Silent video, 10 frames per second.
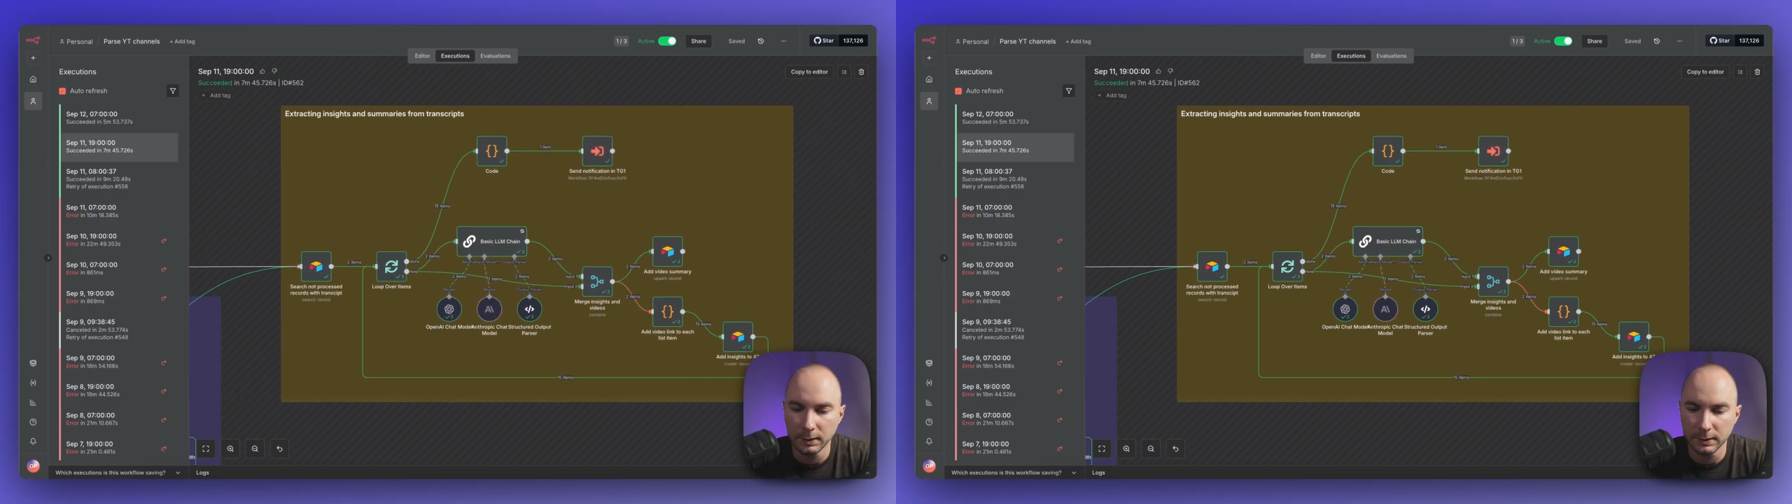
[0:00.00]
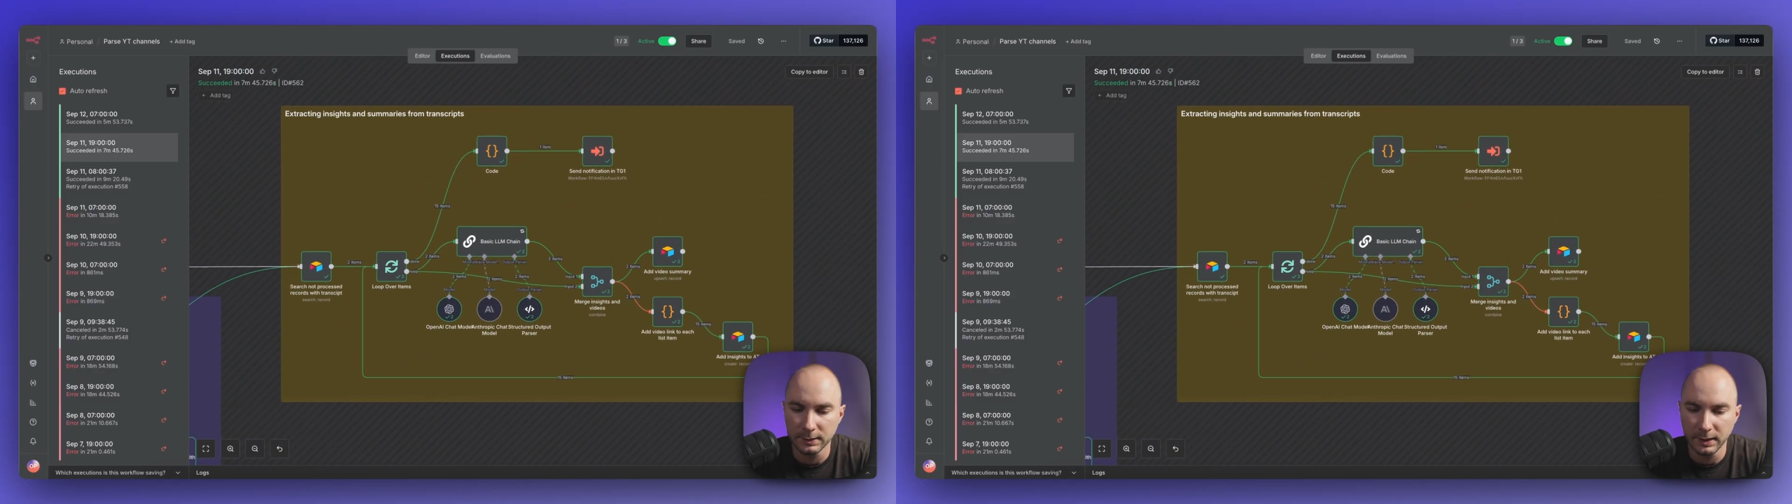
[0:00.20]

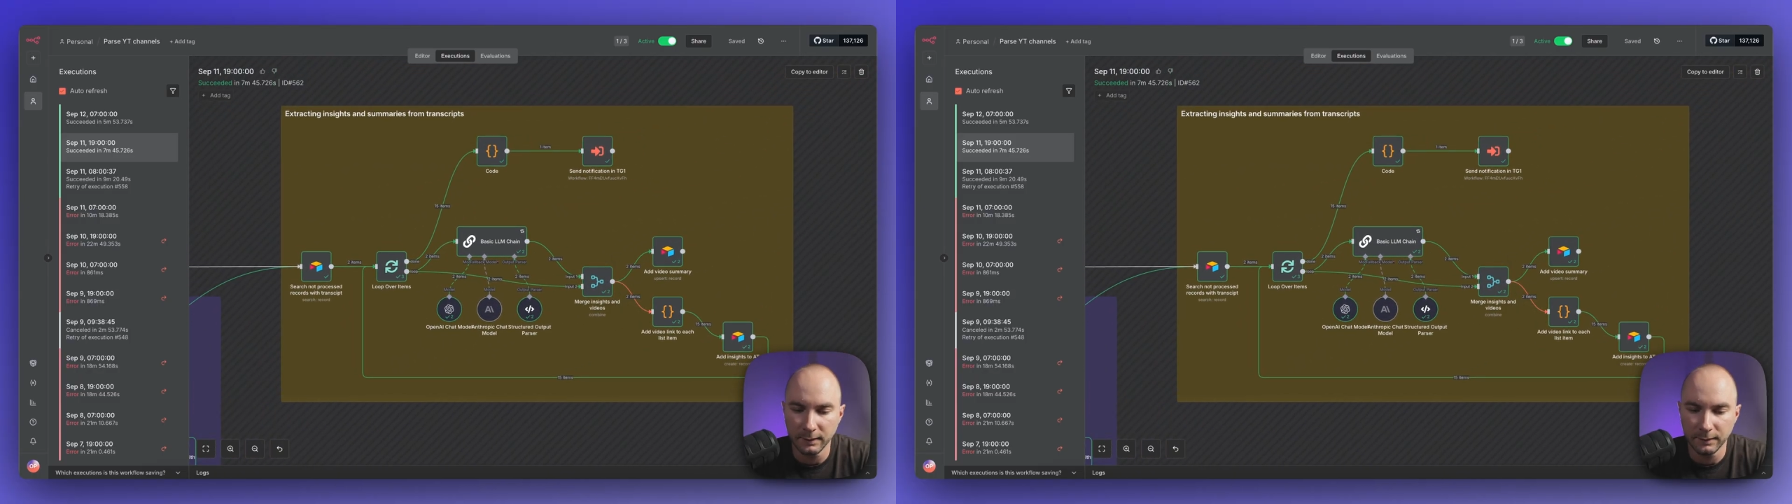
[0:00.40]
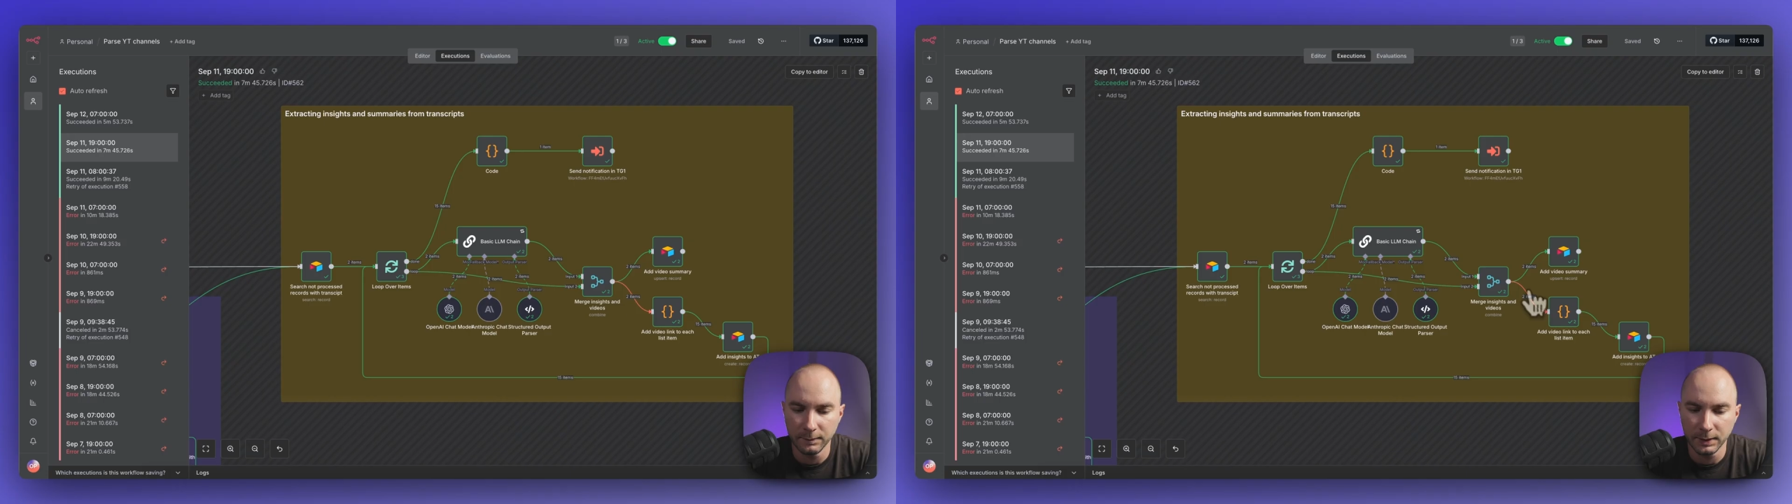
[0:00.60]

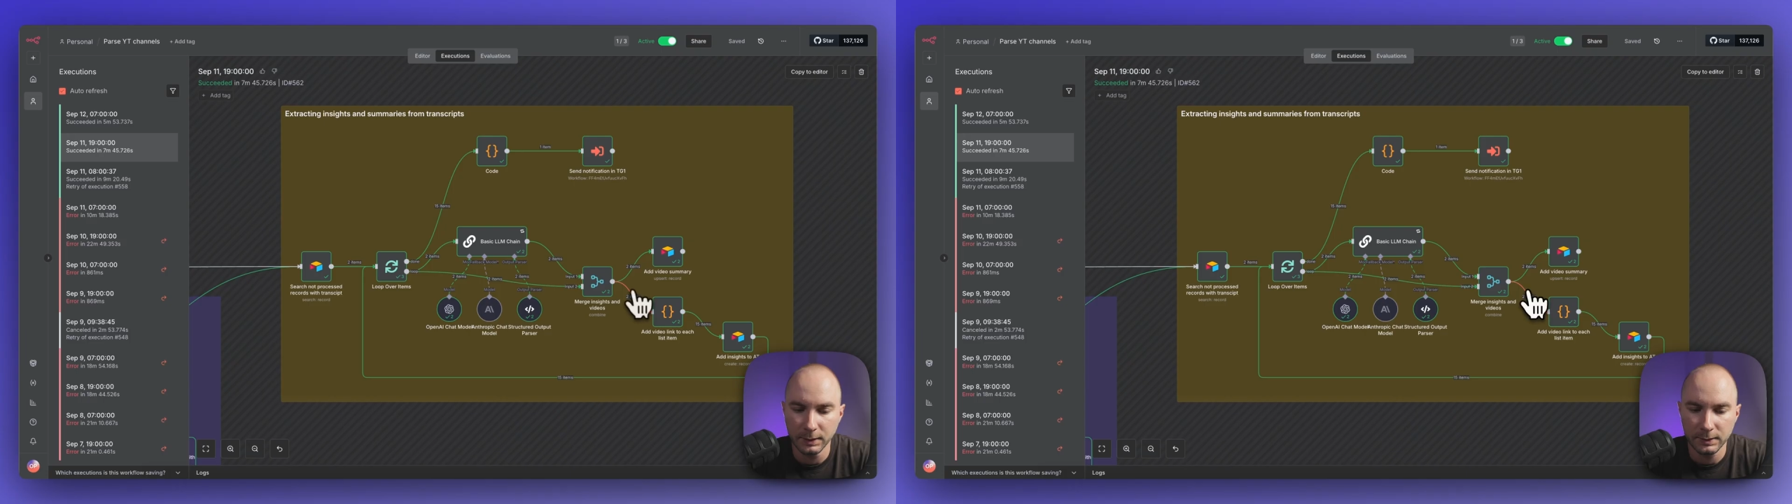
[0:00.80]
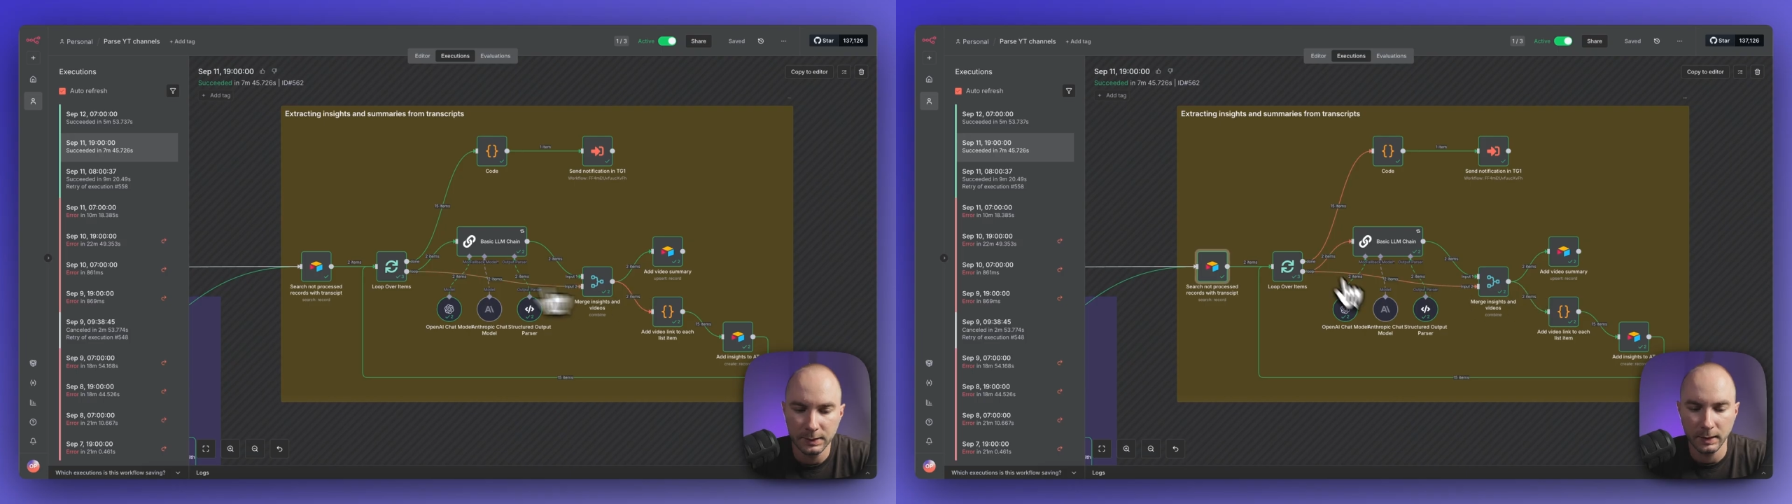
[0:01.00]
stuff begins.